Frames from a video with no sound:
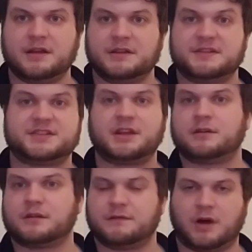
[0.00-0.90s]
the
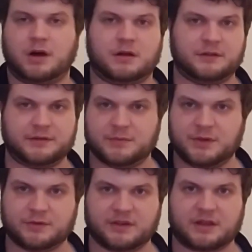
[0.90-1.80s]
center of all of the
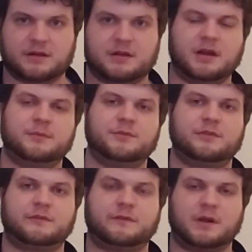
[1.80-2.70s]
music comes
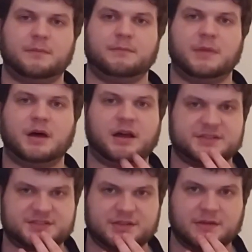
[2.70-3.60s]
from
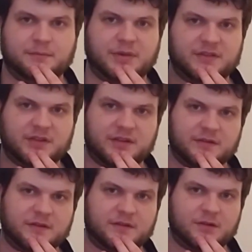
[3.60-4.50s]
us, buzzing into
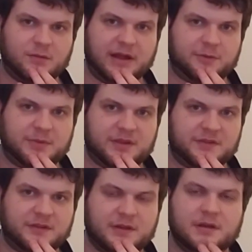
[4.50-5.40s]
this little mouthpiece.